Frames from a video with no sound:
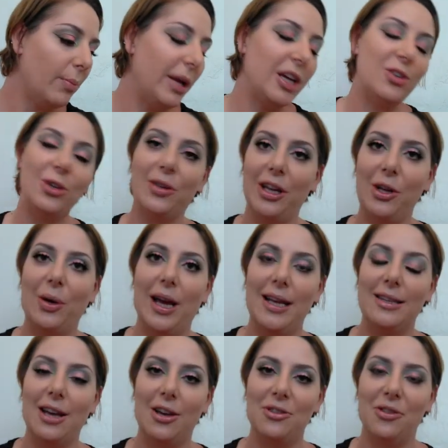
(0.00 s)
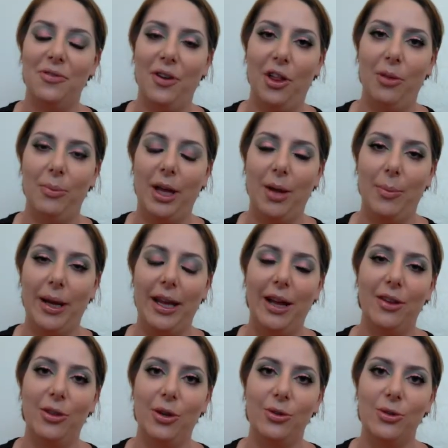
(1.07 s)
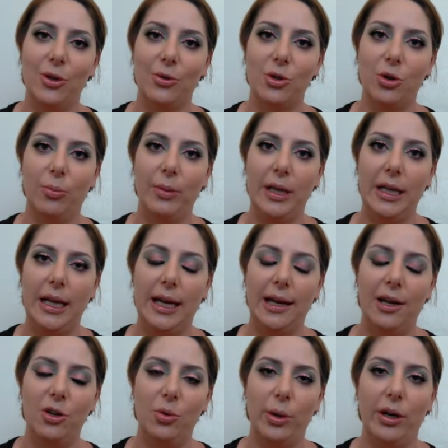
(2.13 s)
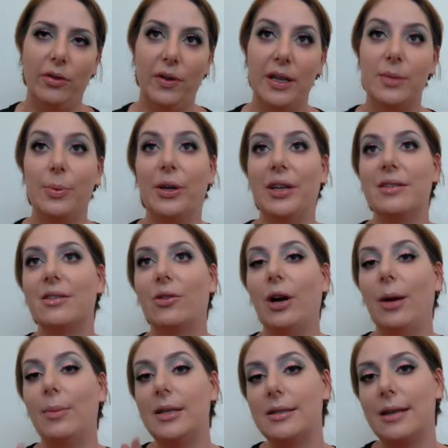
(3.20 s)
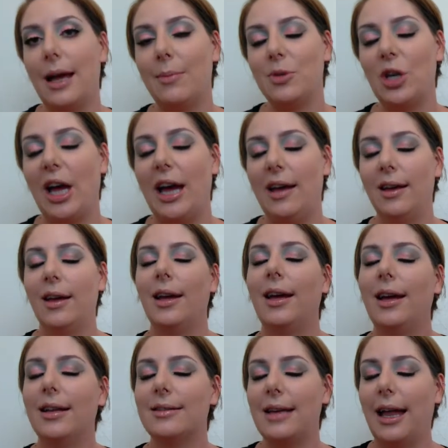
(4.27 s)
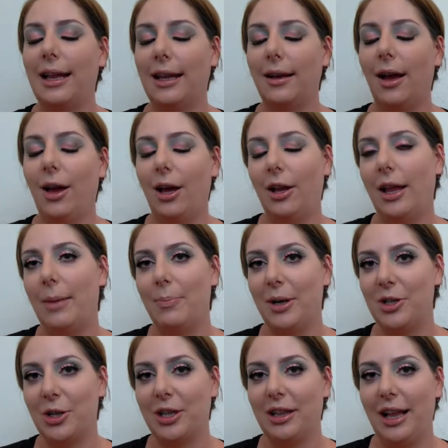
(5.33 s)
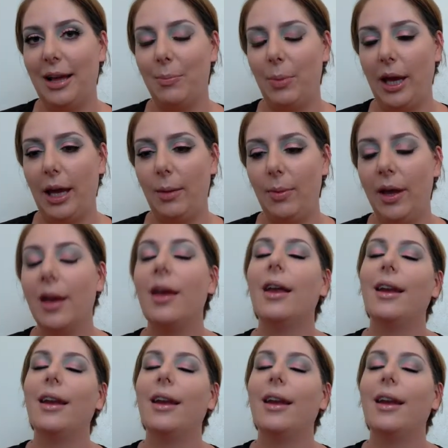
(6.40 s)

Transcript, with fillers: Make sure that you guys also follow me on my other social media, Twitter, Facebook, Instagram, and Snapchat. It's all at Budget Glam Babe.